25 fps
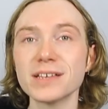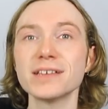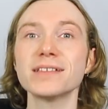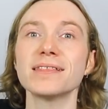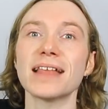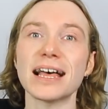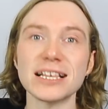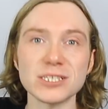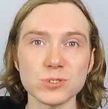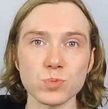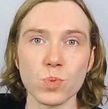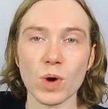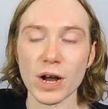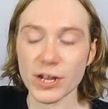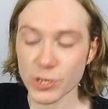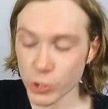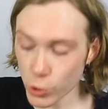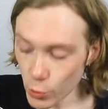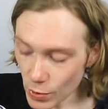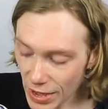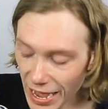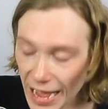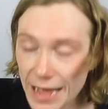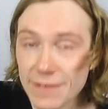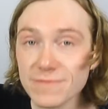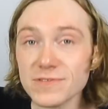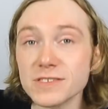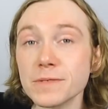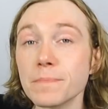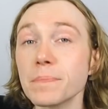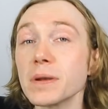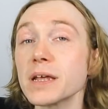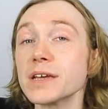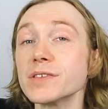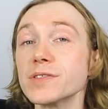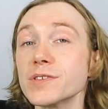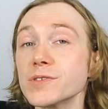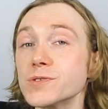That's why you have to
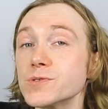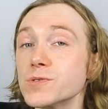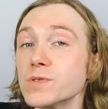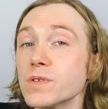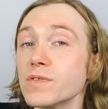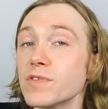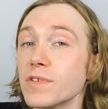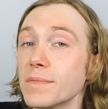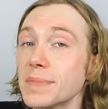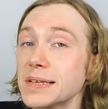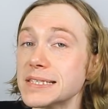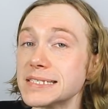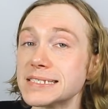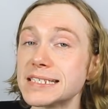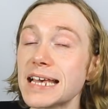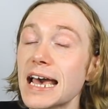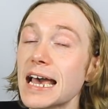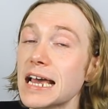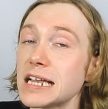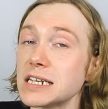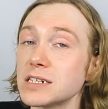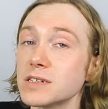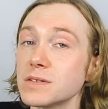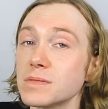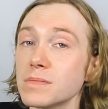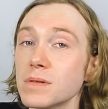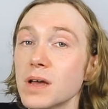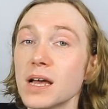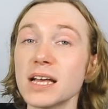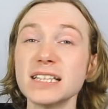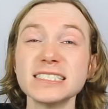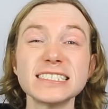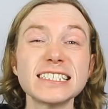play the two of them in tandem